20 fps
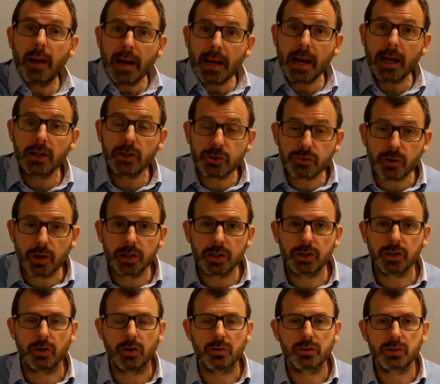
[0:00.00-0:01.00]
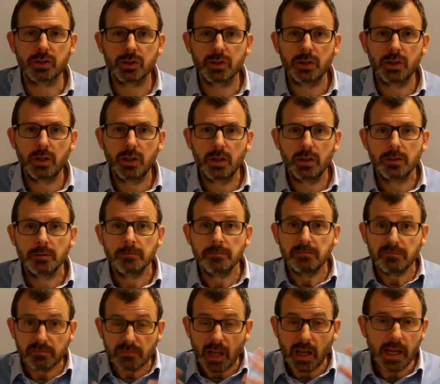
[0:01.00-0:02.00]
backhand straight shots.
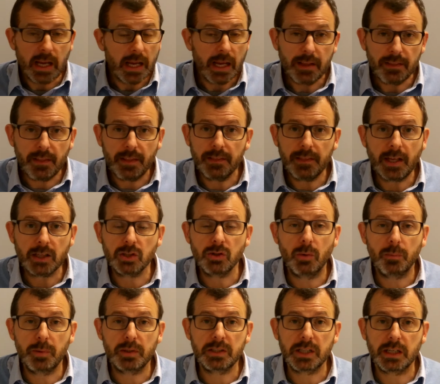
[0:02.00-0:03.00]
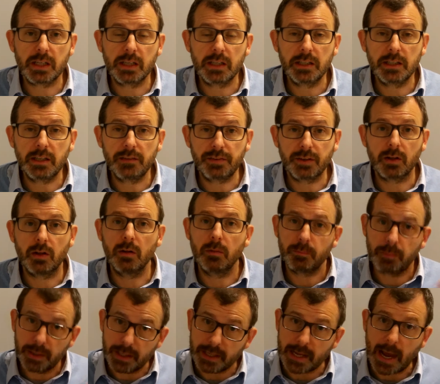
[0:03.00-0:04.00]
That's not particularly
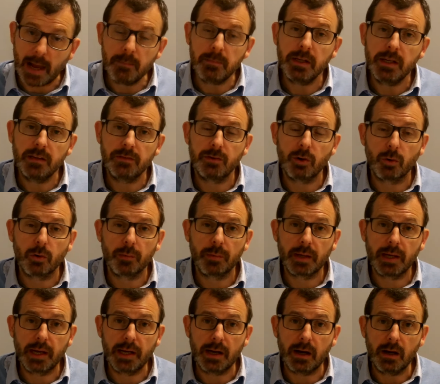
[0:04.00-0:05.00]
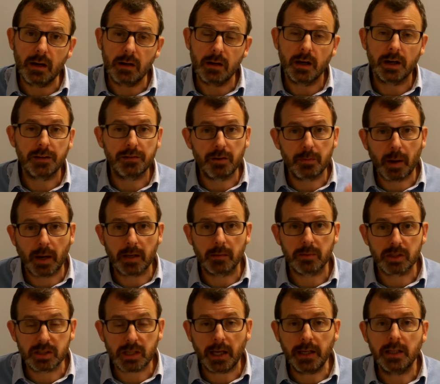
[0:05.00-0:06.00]
difficult, but it can be if you're a beginner, and if you make a
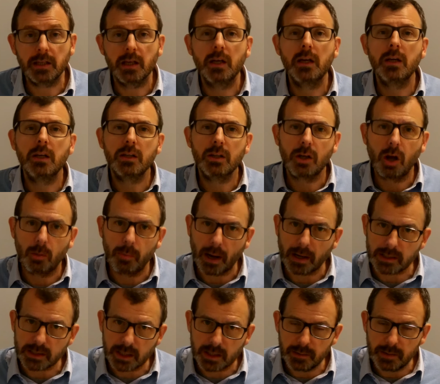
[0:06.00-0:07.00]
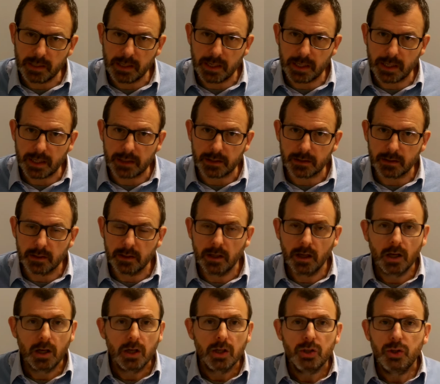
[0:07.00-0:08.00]
mistake, you go back to the beginning.
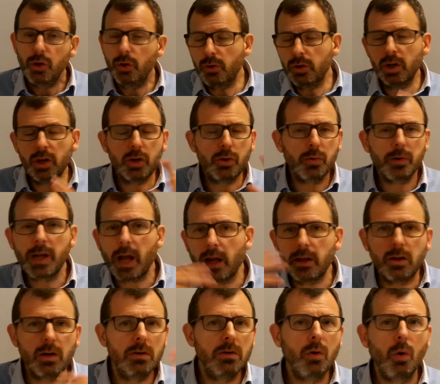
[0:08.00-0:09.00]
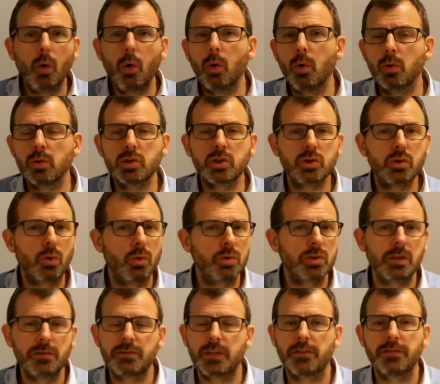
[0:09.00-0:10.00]
You can create all
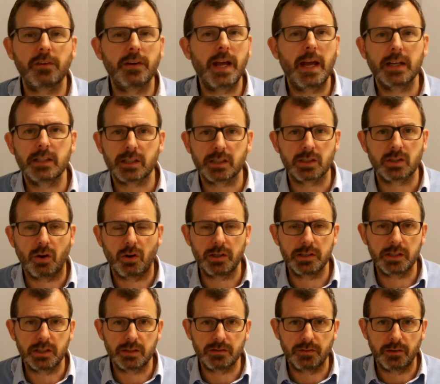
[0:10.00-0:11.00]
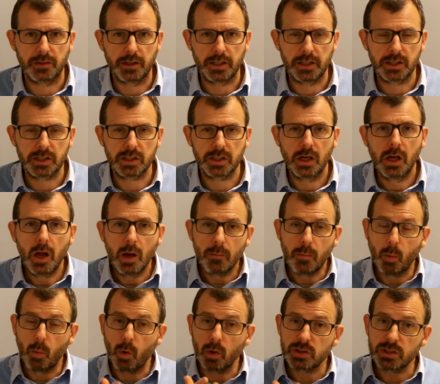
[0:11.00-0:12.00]
sorts of different exercises for this,
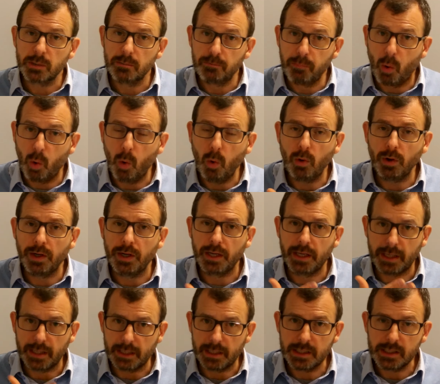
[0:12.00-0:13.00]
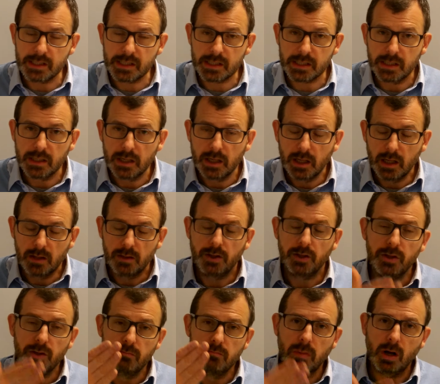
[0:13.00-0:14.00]
but what's important is
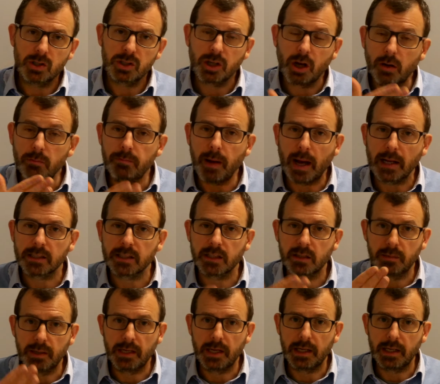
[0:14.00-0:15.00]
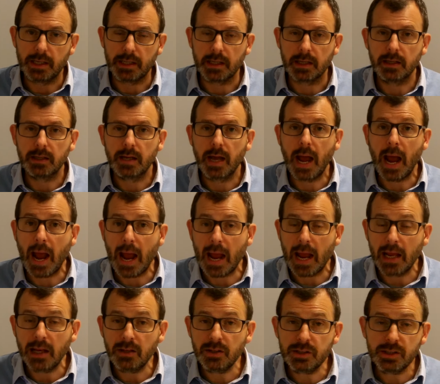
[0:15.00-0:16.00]
that you must go back to the beginning.
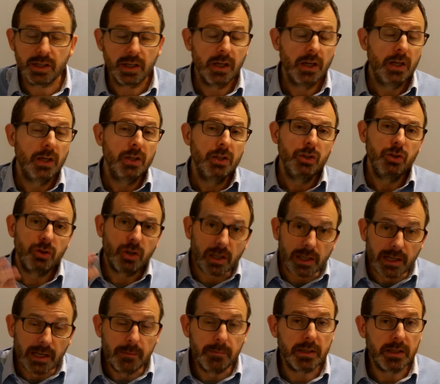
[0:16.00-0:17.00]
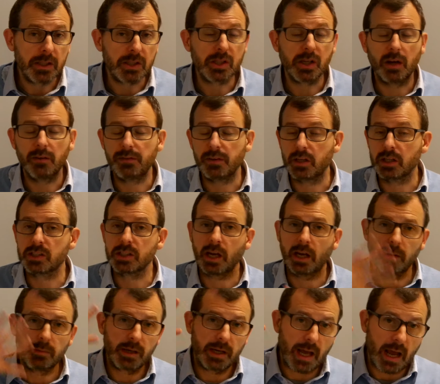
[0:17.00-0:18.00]
And you could limit yourself. You could say,
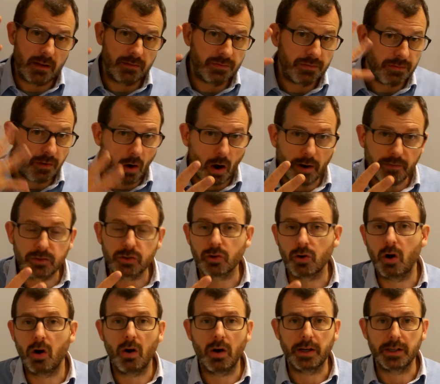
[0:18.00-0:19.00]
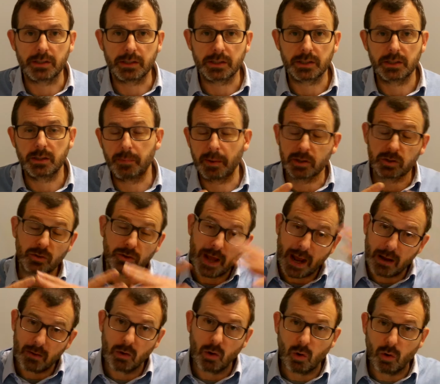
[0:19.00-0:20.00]
I'm going to have 5 tries, depends on
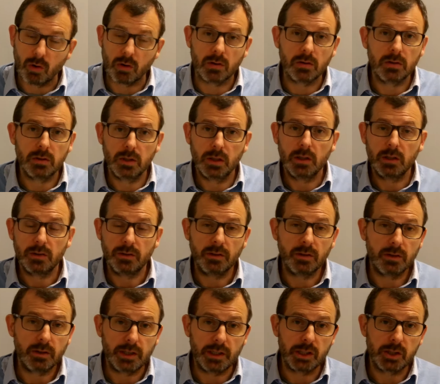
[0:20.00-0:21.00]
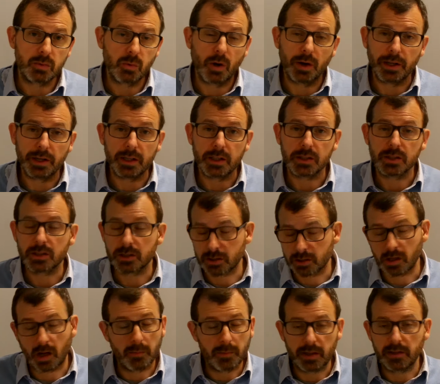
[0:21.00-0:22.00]
how long that each one is.
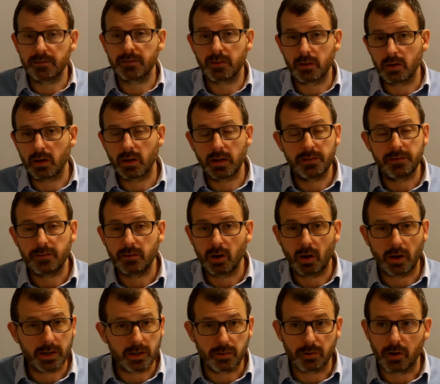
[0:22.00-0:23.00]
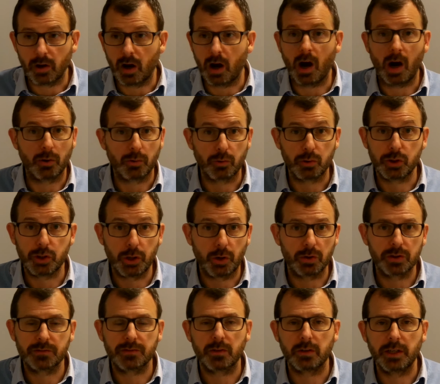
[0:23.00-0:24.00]
So, I mean, if you like, you're at 100
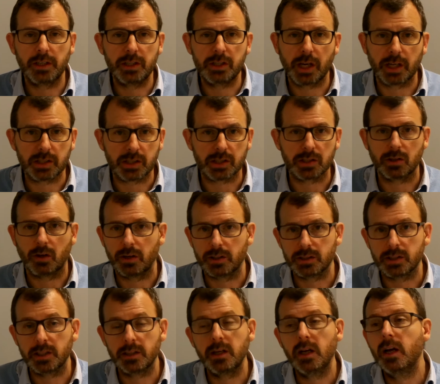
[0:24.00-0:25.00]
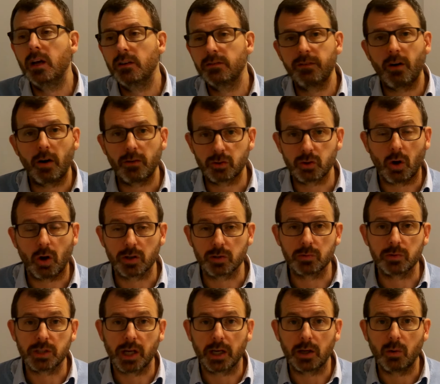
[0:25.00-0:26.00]
shots for each exercise, then 5 tries
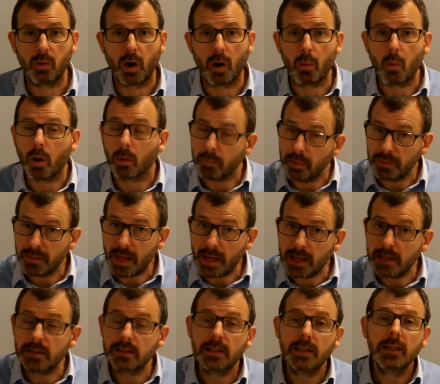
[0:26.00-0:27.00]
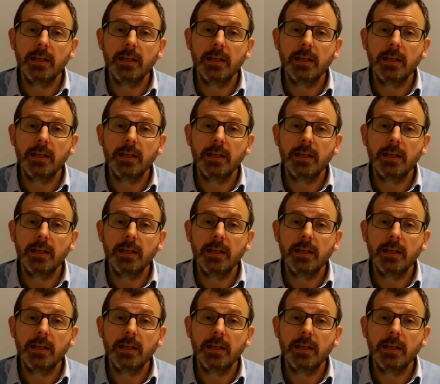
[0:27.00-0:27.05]
will take quite a while. But that